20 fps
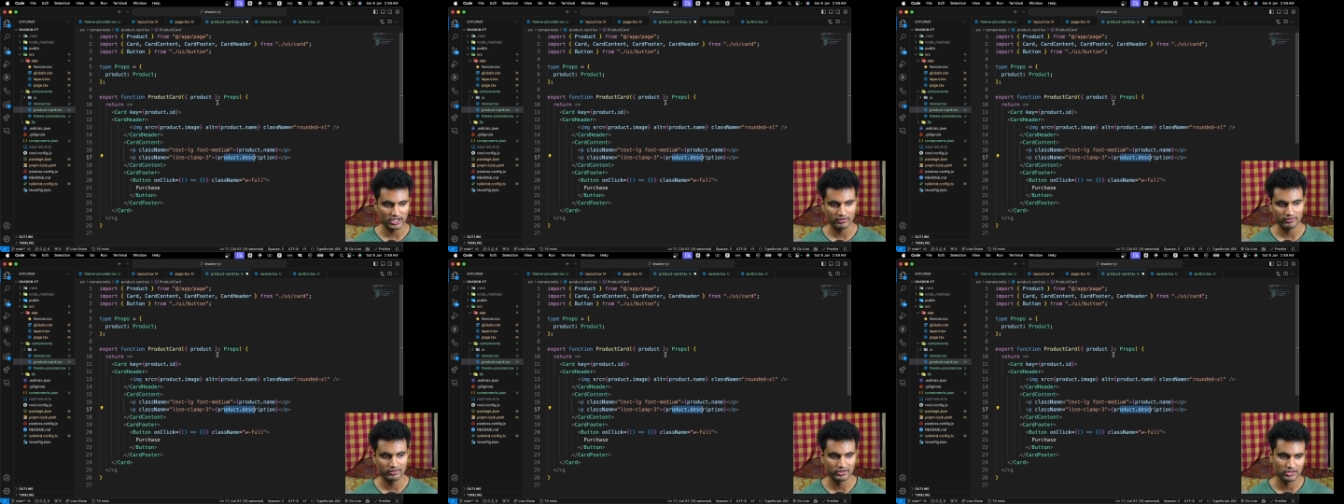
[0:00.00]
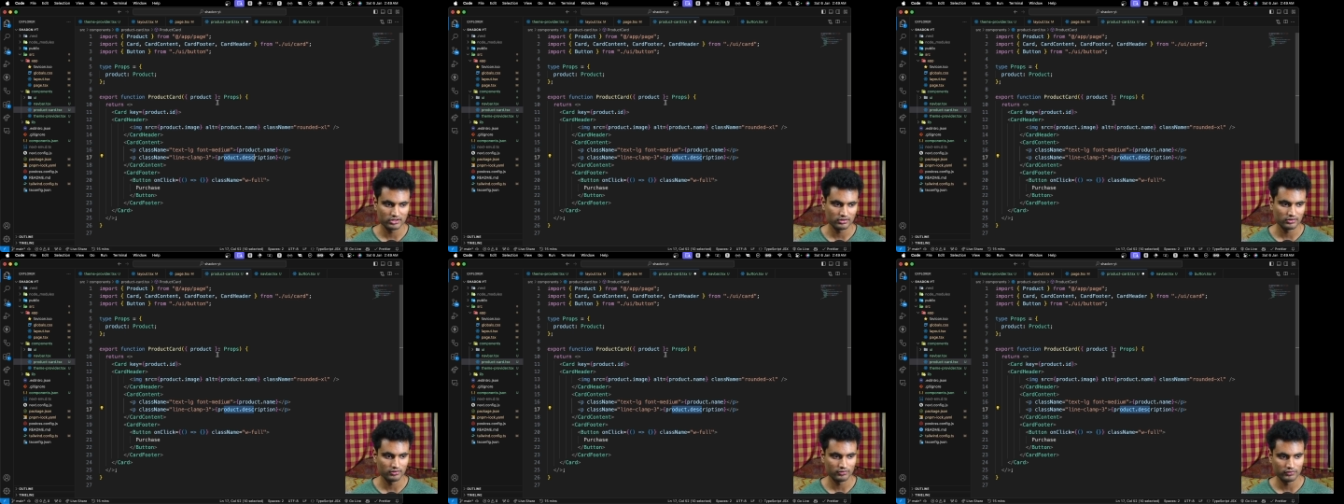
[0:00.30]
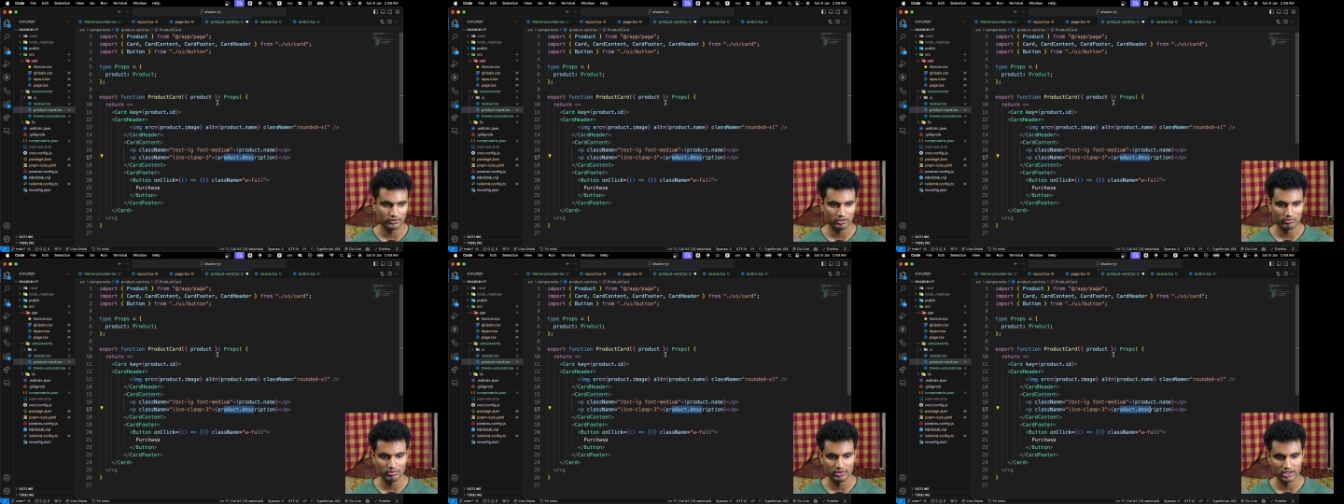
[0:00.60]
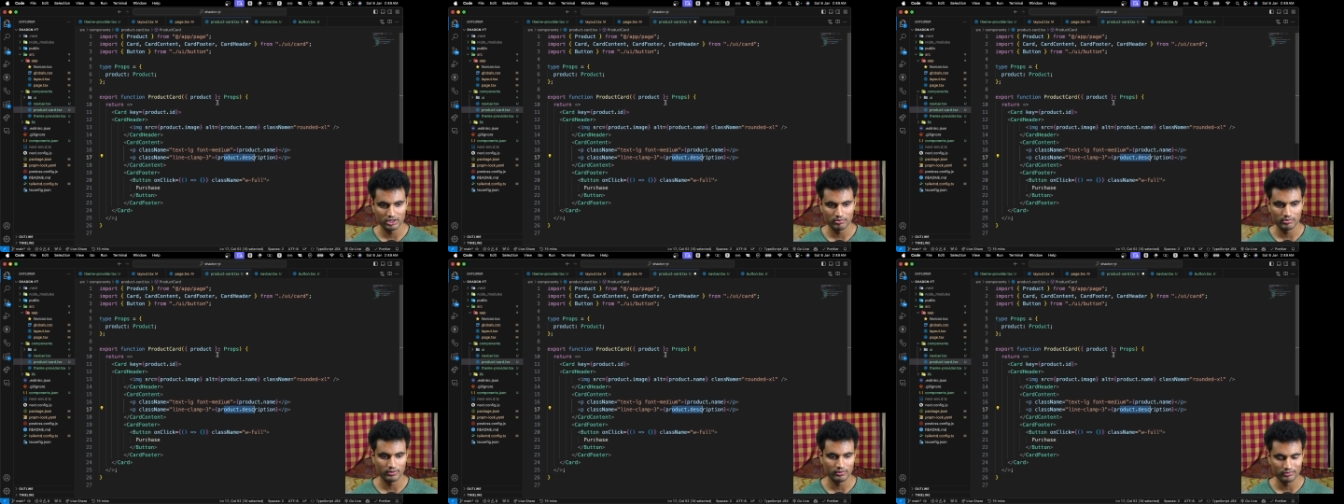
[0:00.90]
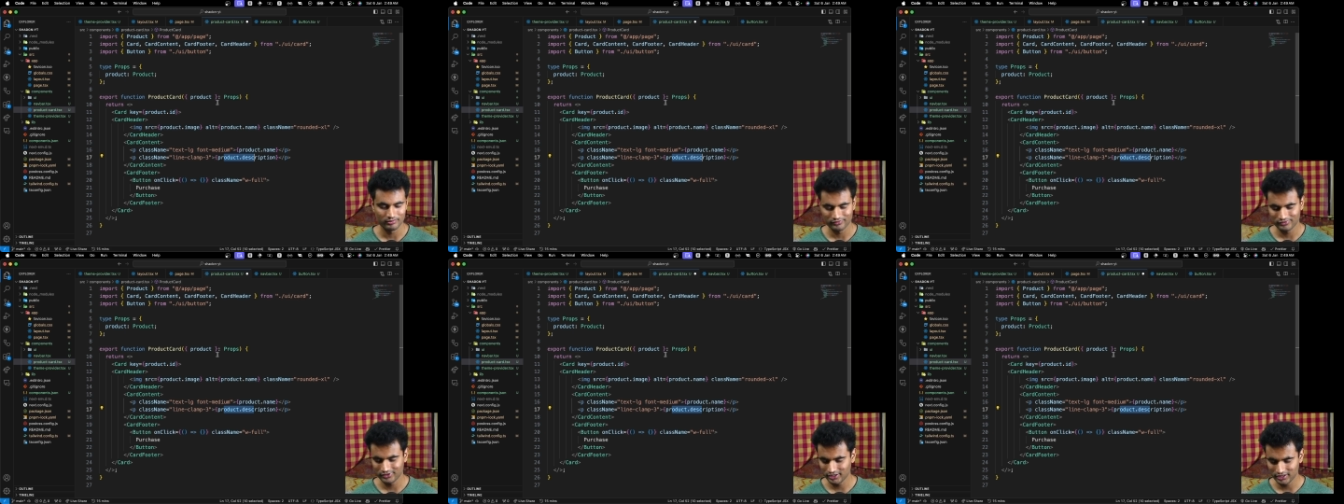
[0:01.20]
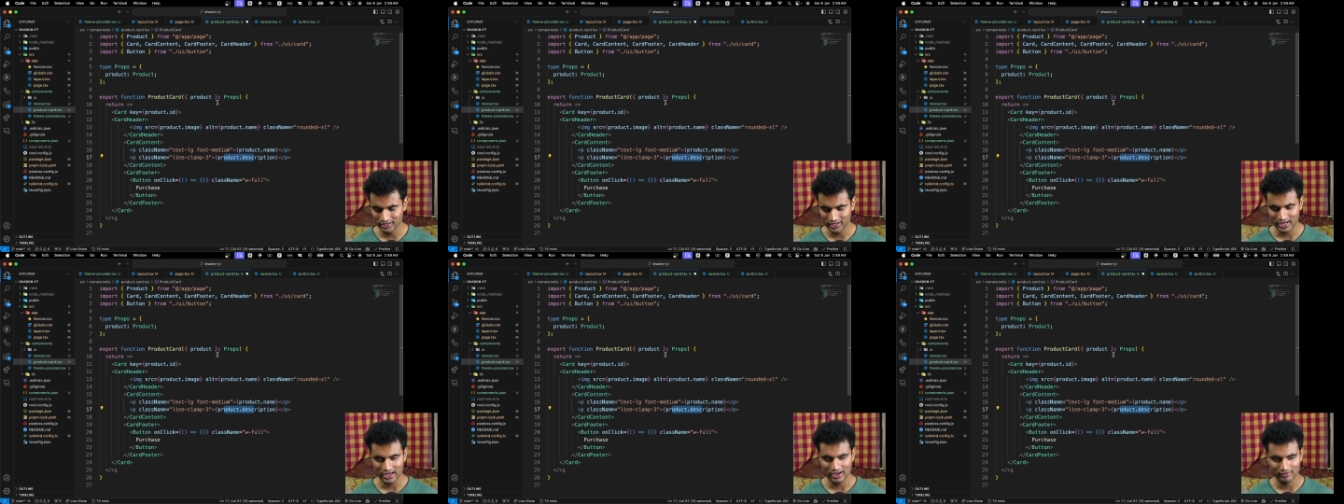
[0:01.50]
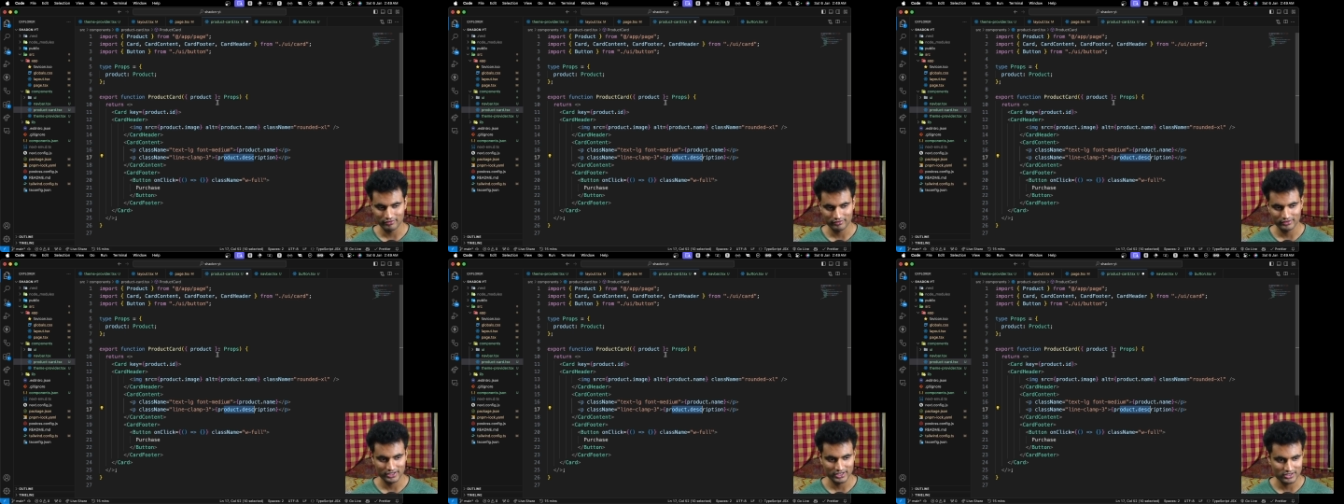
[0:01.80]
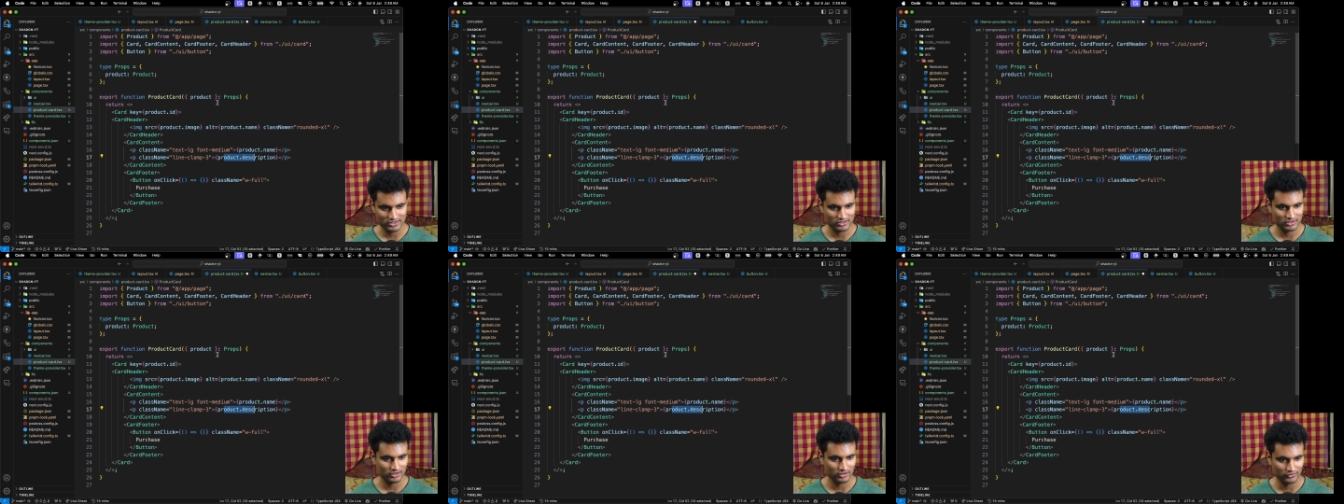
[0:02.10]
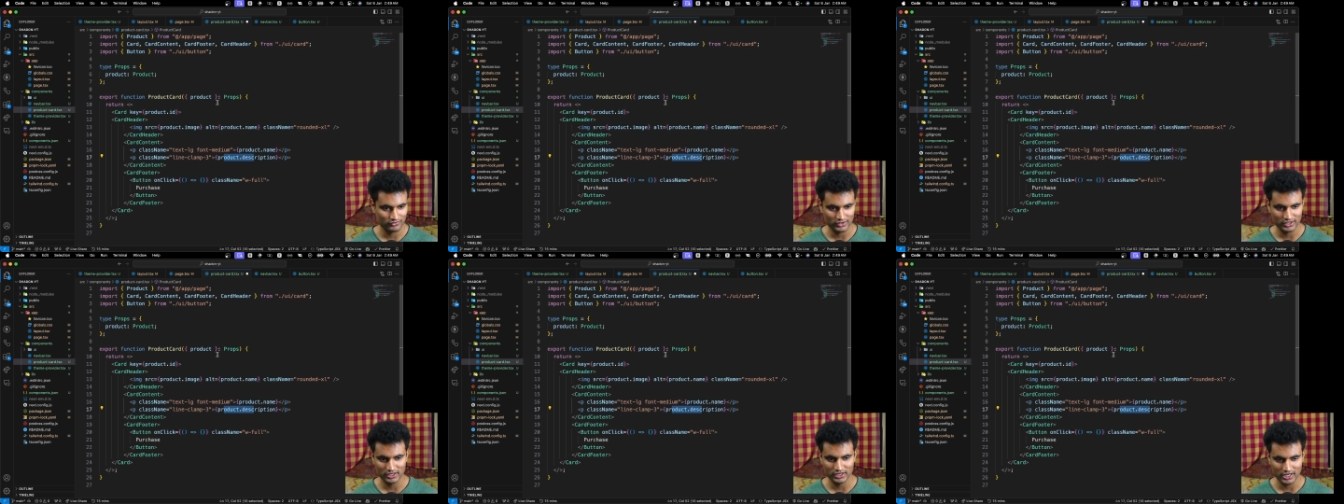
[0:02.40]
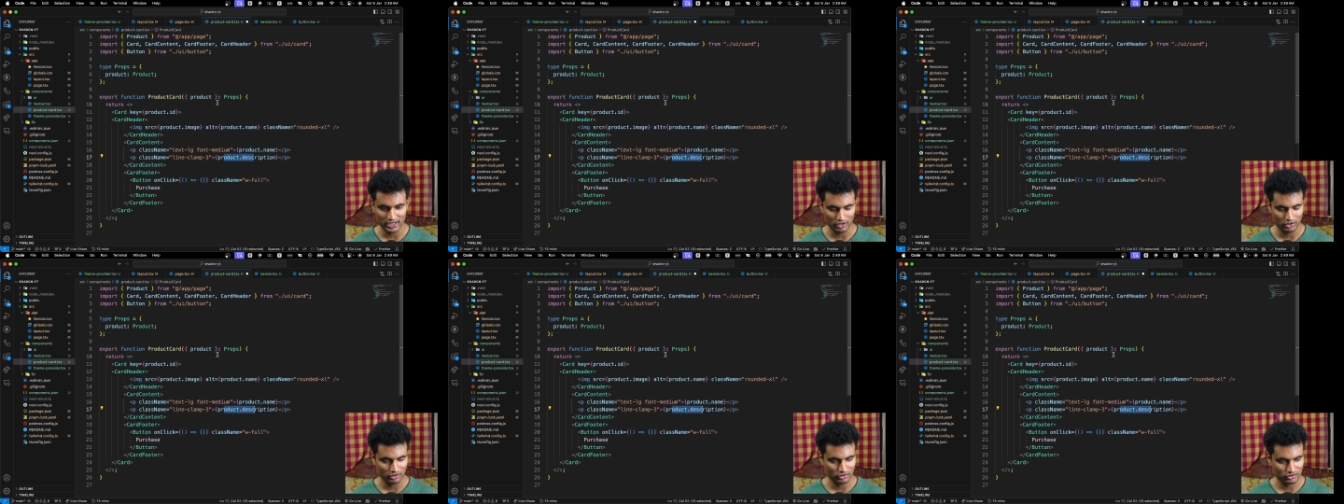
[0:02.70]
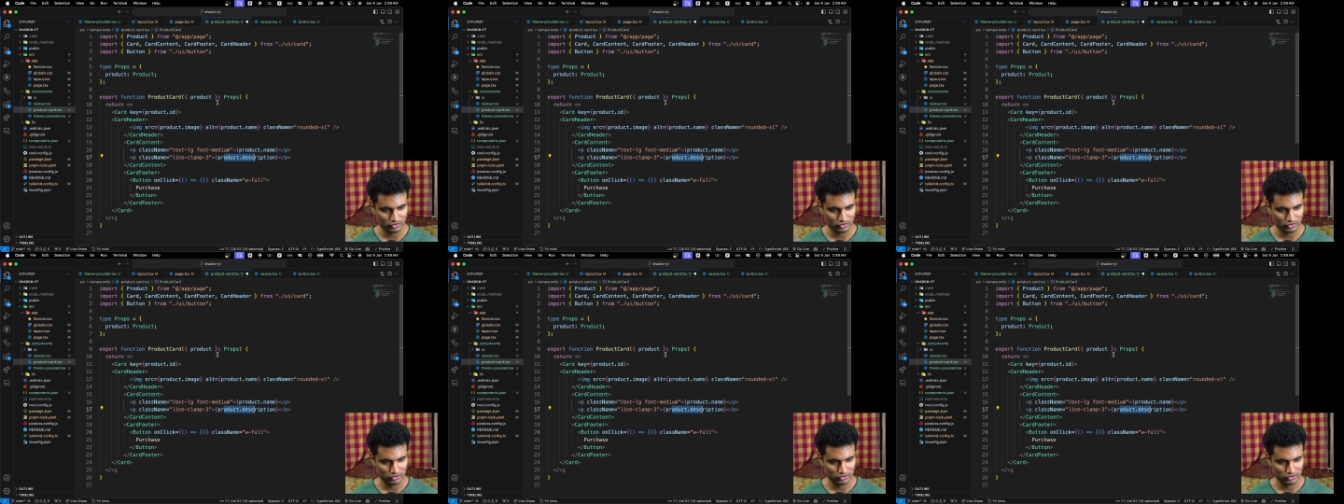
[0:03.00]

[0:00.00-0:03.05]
will have each different dialogue,